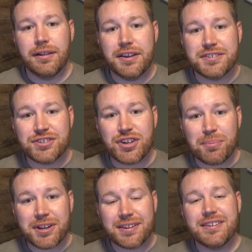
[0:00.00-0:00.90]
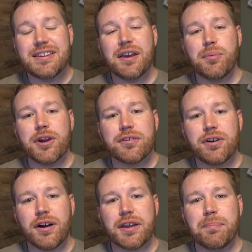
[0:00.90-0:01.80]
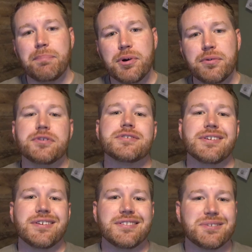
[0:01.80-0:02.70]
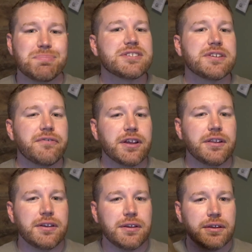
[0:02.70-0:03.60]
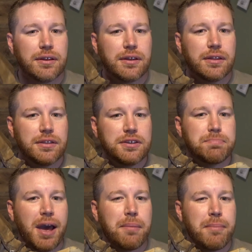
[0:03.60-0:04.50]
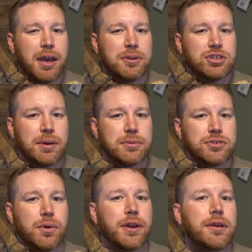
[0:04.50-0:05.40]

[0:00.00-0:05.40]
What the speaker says: Ladies and gentlemen, today we are talking boots, and specifically these bad mama jammas right